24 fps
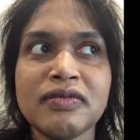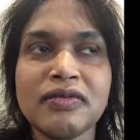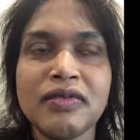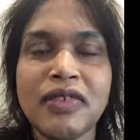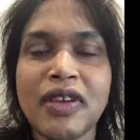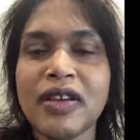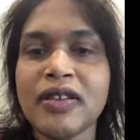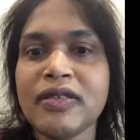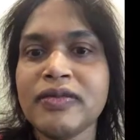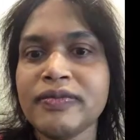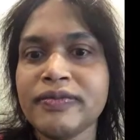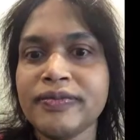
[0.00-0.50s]

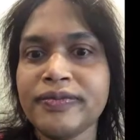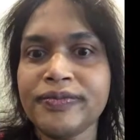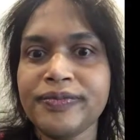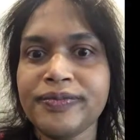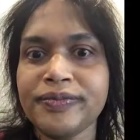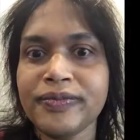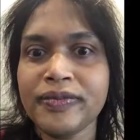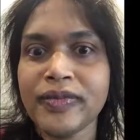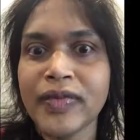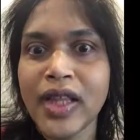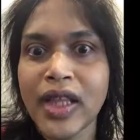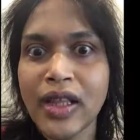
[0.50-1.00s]
yeah,
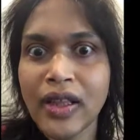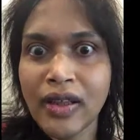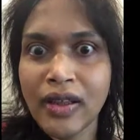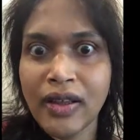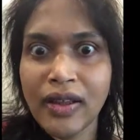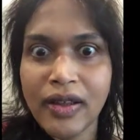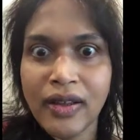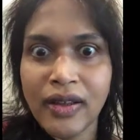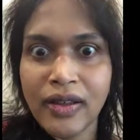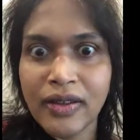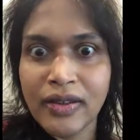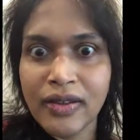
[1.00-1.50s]

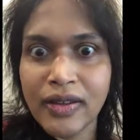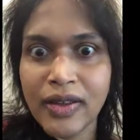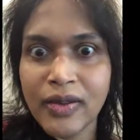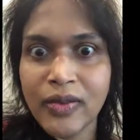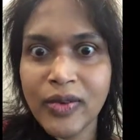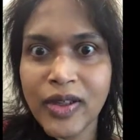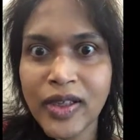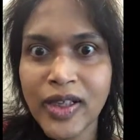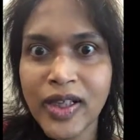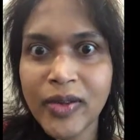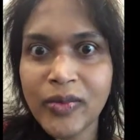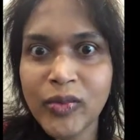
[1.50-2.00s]
see
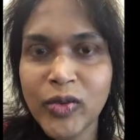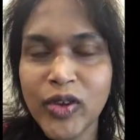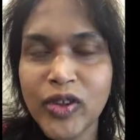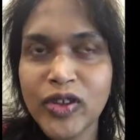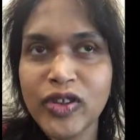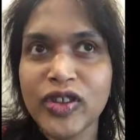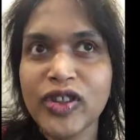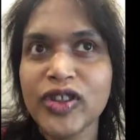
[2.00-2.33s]
what happens.